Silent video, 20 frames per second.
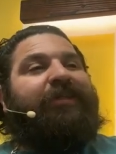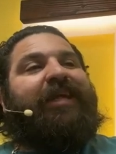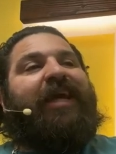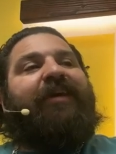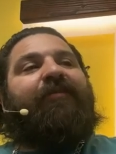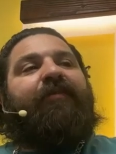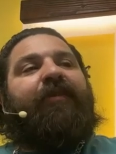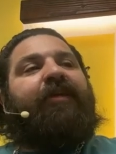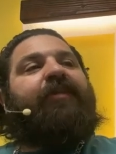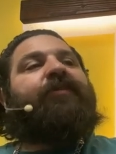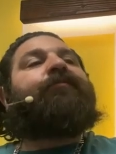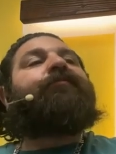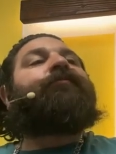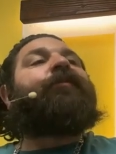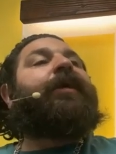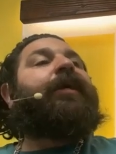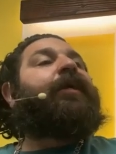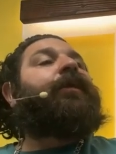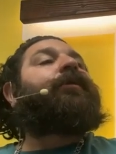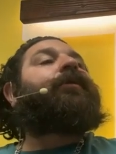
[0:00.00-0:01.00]
David is
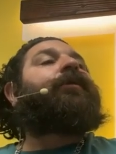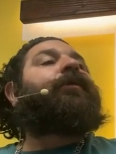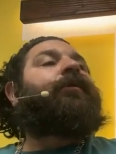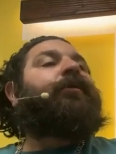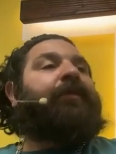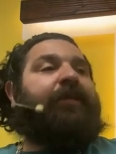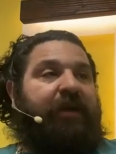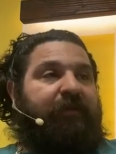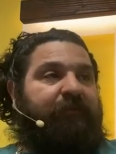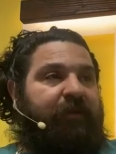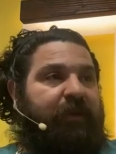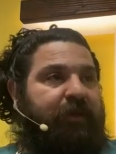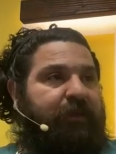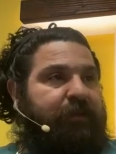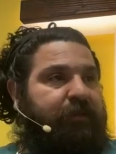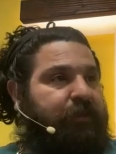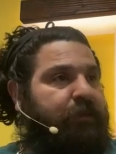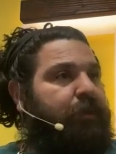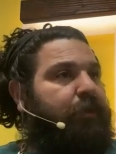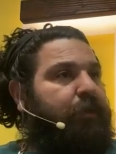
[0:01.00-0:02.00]
afraid. David
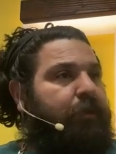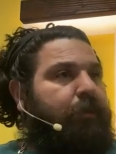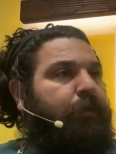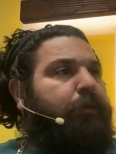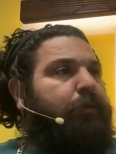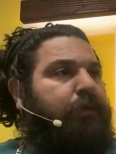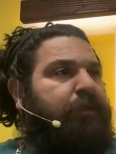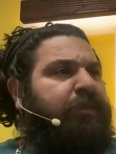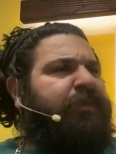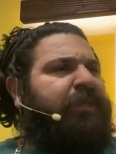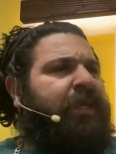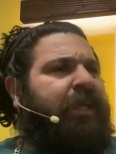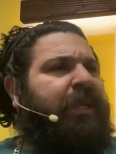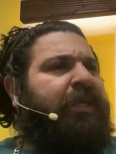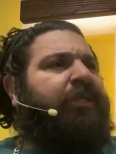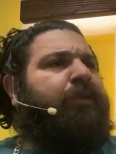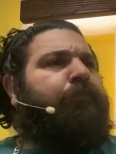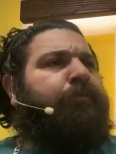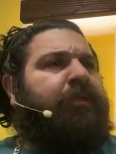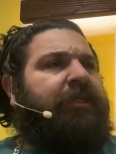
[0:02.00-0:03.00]
is
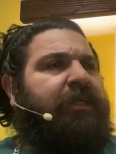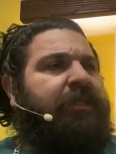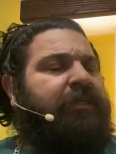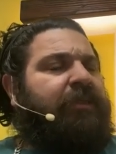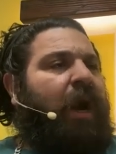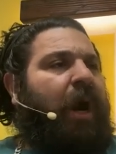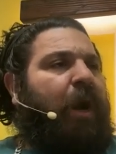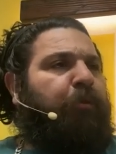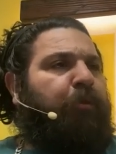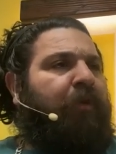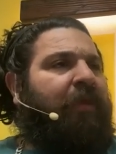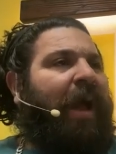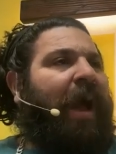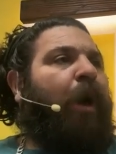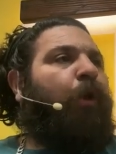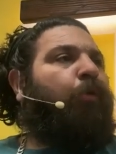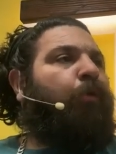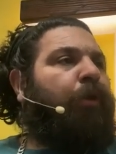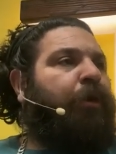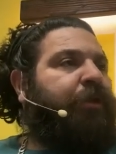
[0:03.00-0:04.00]
seeking to please God with
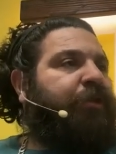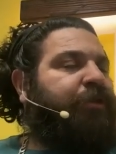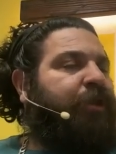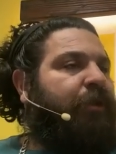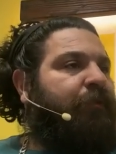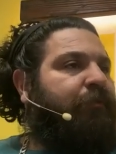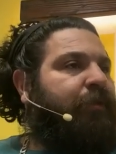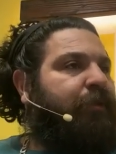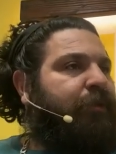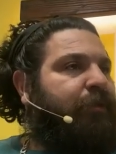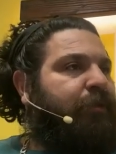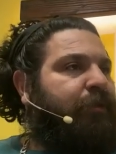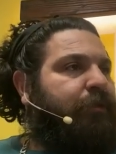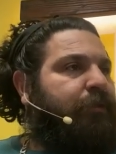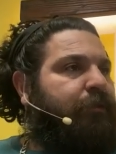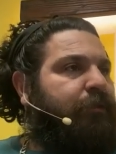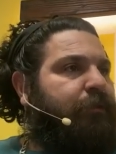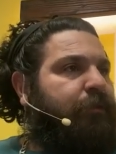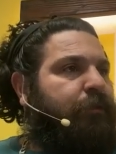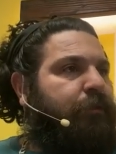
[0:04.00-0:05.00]
outward
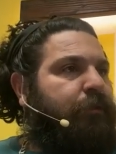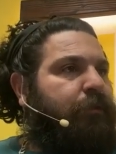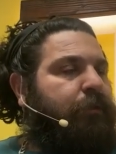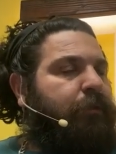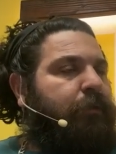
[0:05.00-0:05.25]
service.